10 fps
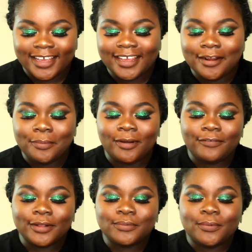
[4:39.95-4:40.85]
In a
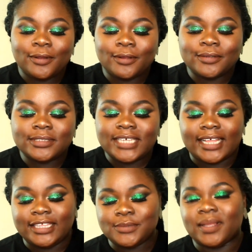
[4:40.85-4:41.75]
perfect world,
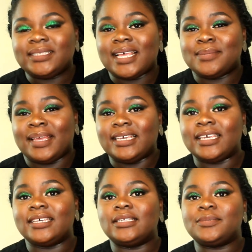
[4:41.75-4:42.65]
yeah, this one says my
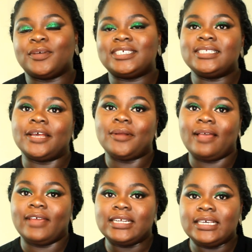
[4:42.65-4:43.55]
kids, but since I don't
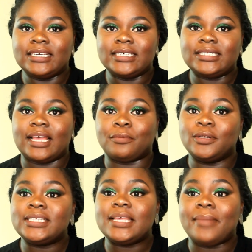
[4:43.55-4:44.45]
have any kids, I'm
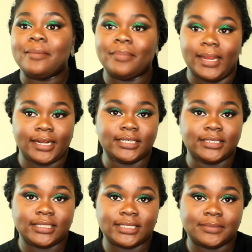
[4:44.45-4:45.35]
going to say my
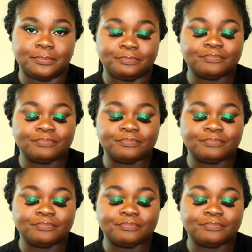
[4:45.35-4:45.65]
parents.